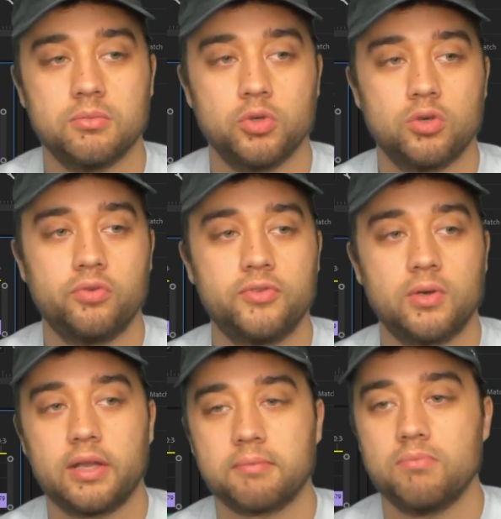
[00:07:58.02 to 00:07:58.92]
you move,
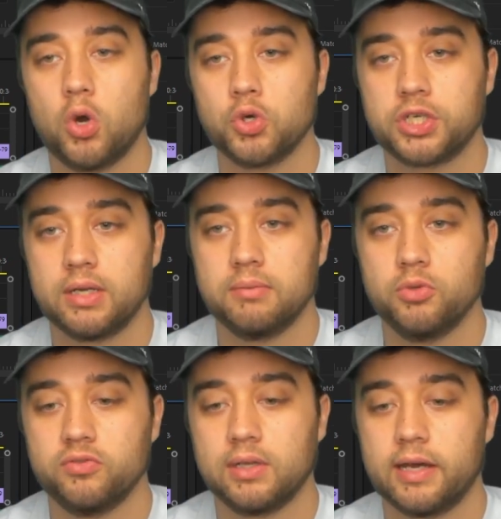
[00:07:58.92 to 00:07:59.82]
you click motion,
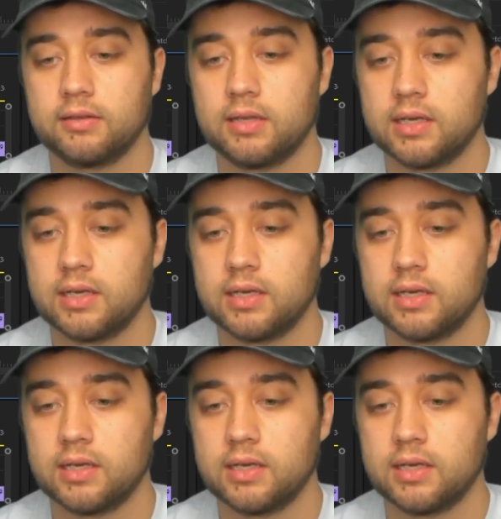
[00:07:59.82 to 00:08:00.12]
move it like